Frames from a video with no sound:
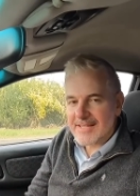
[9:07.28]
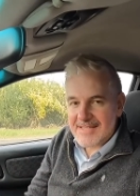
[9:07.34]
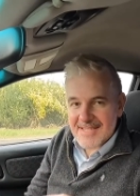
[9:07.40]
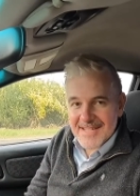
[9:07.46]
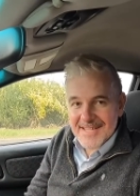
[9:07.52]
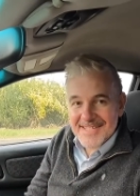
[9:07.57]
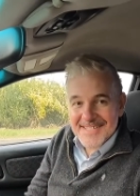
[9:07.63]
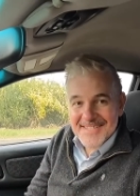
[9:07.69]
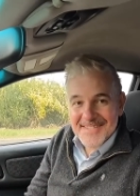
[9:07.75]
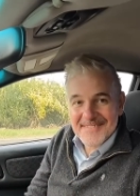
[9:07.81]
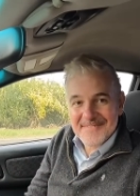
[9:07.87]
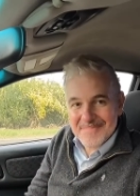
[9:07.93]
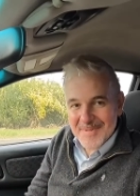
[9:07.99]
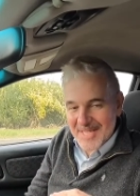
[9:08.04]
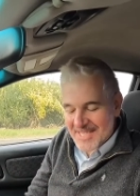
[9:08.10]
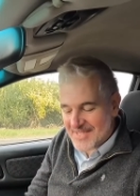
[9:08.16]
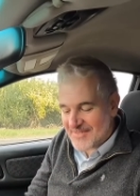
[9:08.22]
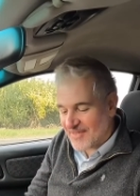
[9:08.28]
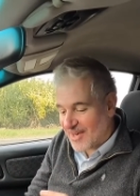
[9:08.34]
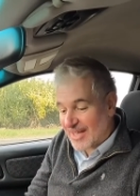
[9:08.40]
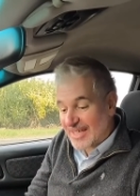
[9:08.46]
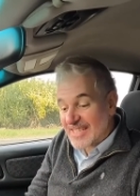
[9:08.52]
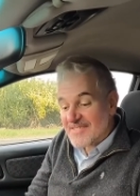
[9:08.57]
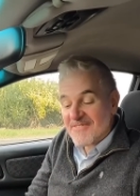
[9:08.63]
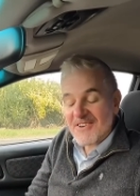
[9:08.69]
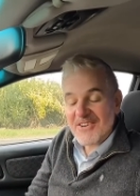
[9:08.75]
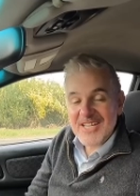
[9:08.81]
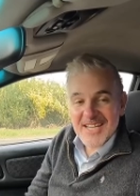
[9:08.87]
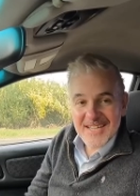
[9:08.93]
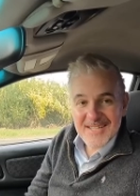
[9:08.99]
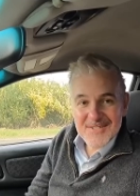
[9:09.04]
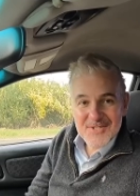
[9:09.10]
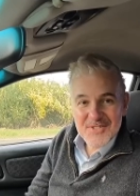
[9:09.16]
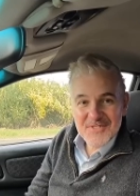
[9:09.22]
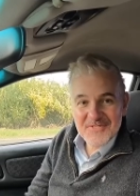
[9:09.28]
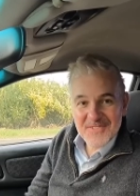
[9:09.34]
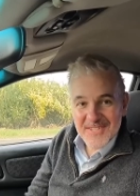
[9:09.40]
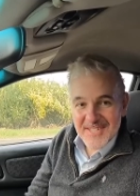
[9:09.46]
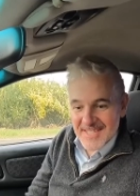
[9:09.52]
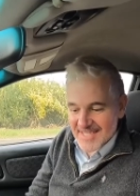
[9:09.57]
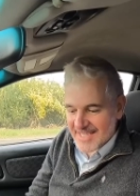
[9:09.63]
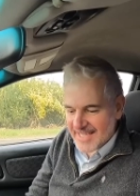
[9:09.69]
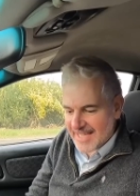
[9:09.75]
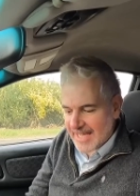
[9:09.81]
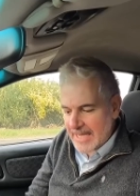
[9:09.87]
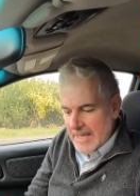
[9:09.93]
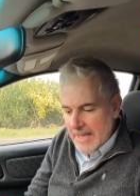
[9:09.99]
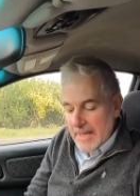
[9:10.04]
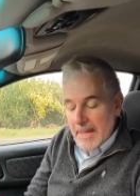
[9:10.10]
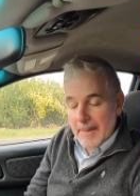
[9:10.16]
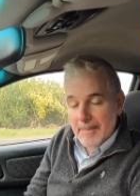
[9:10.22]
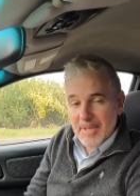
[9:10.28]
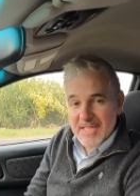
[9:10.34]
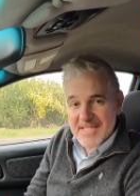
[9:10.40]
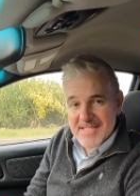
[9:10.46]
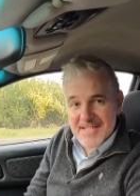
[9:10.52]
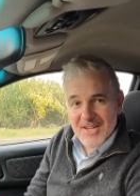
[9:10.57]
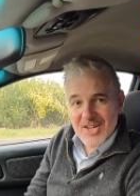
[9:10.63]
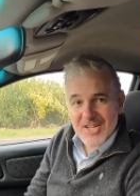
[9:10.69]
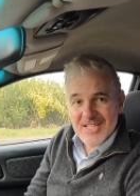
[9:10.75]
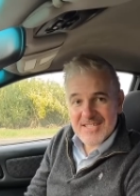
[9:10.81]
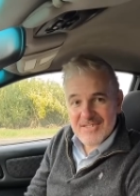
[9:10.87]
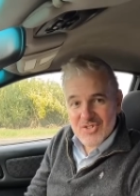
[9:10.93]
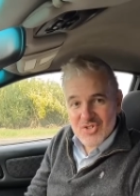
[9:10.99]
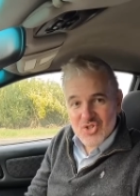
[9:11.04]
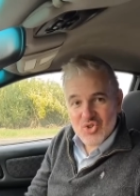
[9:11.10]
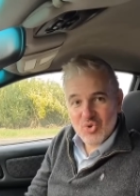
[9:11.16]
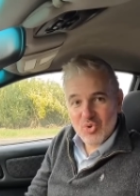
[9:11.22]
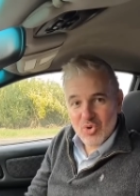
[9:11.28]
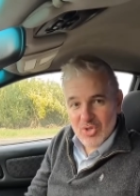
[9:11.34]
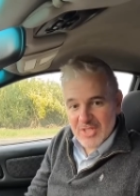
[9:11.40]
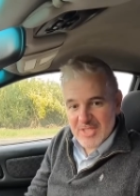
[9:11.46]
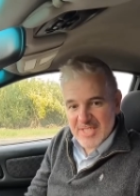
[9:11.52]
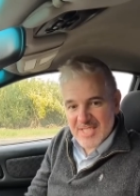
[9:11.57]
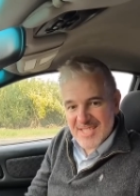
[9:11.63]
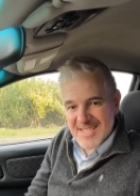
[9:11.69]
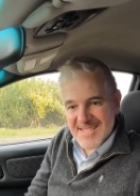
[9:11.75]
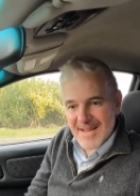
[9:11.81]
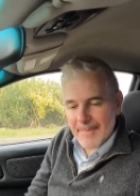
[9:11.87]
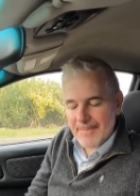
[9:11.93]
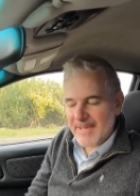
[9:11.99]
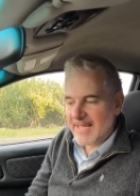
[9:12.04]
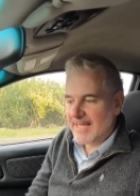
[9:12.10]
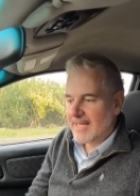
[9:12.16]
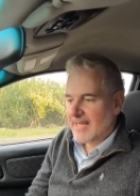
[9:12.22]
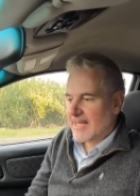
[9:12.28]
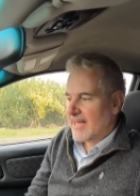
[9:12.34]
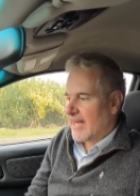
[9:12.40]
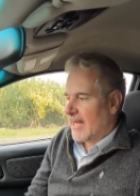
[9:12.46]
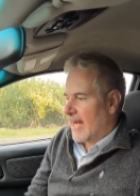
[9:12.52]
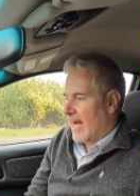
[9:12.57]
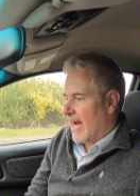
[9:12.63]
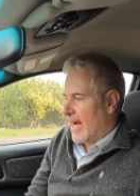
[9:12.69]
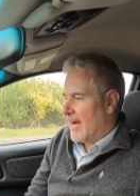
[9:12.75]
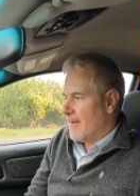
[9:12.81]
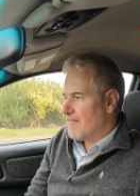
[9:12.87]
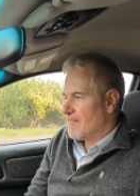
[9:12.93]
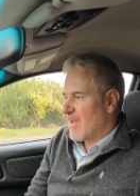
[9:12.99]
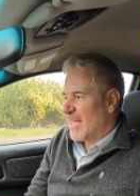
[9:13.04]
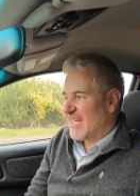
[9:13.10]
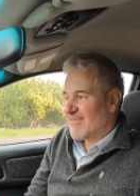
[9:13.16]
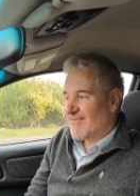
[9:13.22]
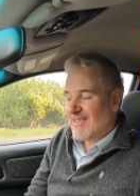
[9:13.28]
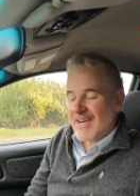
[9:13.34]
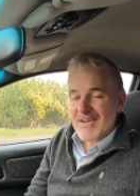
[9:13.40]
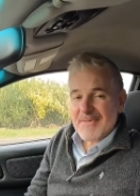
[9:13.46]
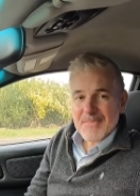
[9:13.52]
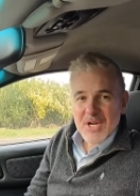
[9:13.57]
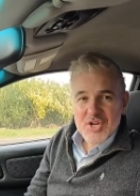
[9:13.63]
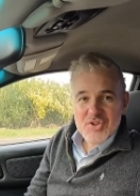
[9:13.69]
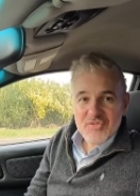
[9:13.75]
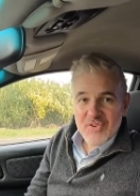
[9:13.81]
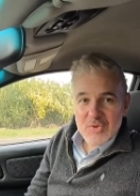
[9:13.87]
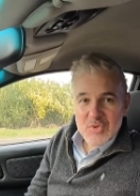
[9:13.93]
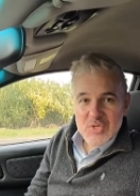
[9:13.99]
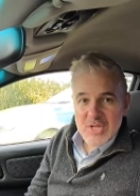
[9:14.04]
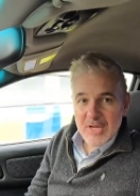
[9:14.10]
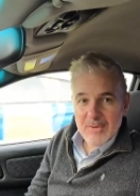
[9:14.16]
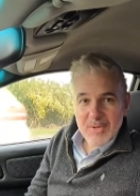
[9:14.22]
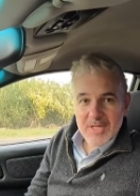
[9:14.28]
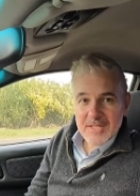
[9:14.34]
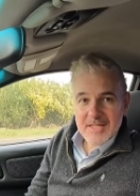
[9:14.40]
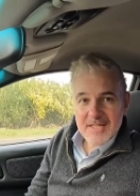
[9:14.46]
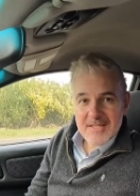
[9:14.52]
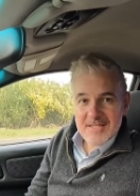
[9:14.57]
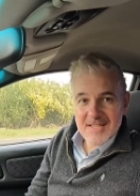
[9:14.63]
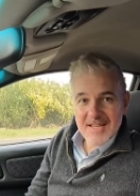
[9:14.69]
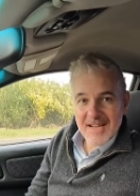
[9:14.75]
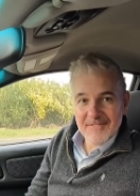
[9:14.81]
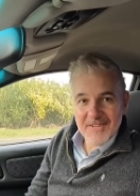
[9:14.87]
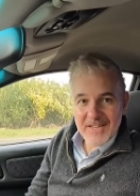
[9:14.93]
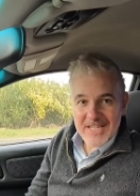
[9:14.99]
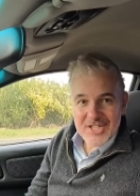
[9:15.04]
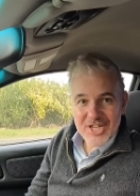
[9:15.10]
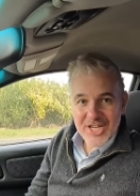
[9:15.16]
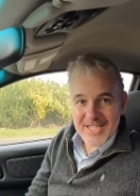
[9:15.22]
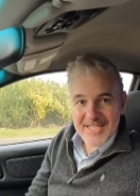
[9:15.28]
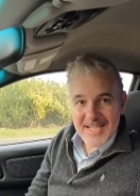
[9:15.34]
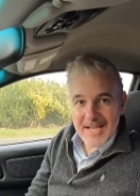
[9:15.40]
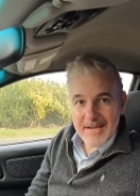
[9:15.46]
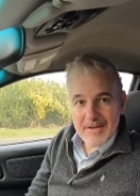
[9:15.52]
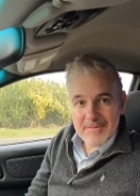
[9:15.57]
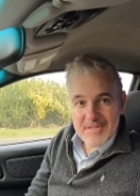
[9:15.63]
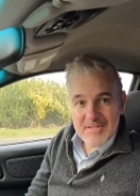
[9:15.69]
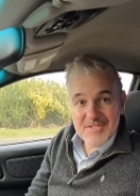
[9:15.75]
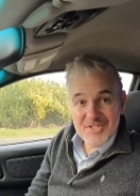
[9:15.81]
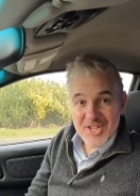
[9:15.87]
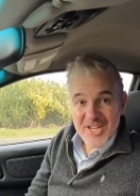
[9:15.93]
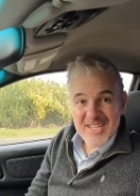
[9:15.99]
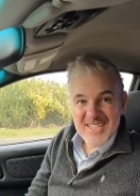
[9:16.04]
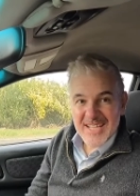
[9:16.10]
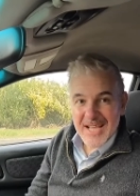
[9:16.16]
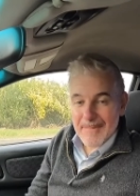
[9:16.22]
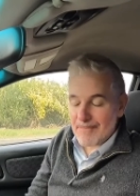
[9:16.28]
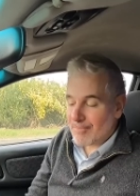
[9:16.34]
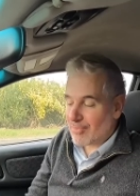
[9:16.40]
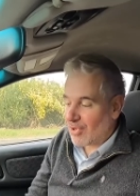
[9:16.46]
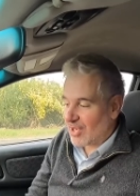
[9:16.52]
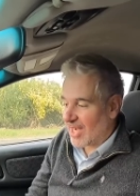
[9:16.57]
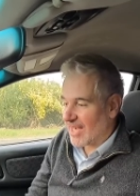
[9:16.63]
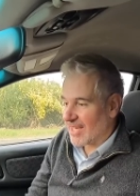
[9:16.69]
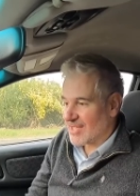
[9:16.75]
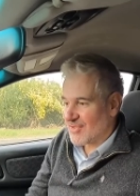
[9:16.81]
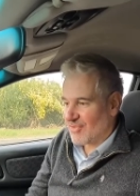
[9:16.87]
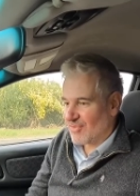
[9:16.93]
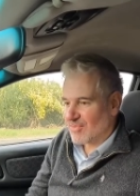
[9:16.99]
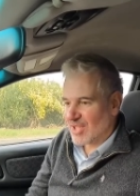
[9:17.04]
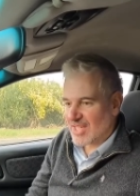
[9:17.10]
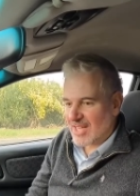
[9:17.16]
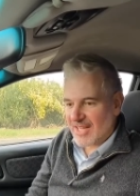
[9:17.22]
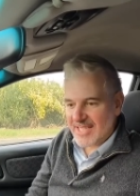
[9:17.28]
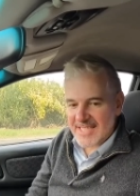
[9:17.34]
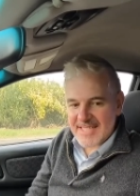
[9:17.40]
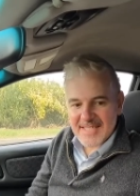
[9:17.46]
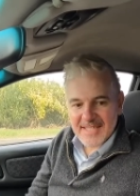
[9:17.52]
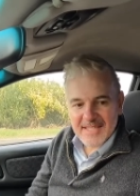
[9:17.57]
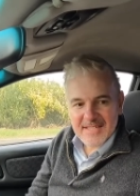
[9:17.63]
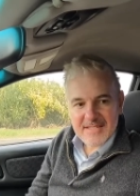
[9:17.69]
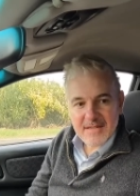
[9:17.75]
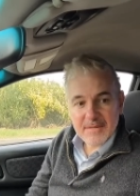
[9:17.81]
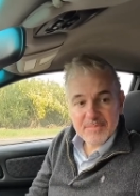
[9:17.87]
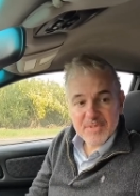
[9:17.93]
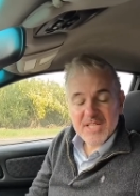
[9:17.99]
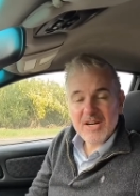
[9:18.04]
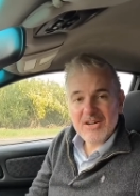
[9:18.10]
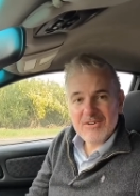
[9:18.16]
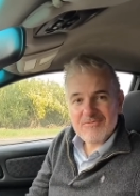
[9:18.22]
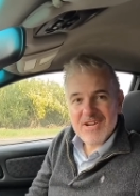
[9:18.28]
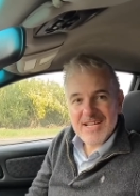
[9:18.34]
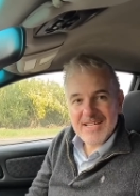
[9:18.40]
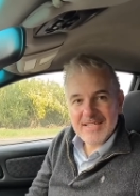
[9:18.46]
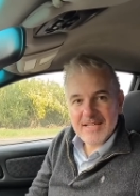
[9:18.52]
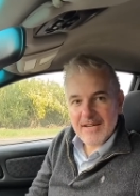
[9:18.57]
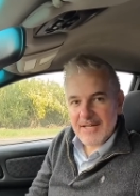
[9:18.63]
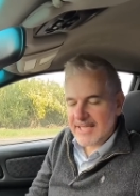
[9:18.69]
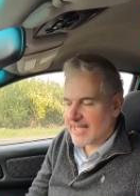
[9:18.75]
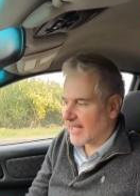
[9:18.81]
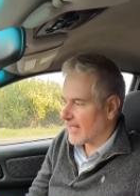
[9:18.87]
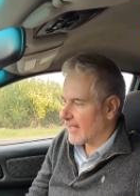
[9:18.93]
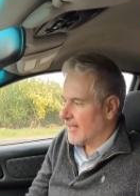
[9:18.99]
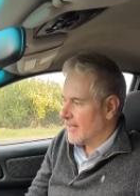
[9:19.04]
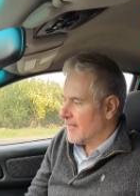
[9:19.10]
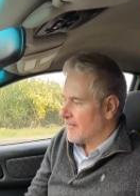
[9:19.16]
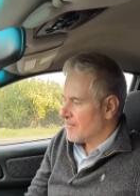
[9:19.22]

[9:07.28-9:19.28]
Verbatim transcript: instinctive, but it's fine. It's very close to first gear, but it's nice and short and stubby. Um, and it very much feels like one of those lovely JD, JDM products from the 90s. I mean, I really like it.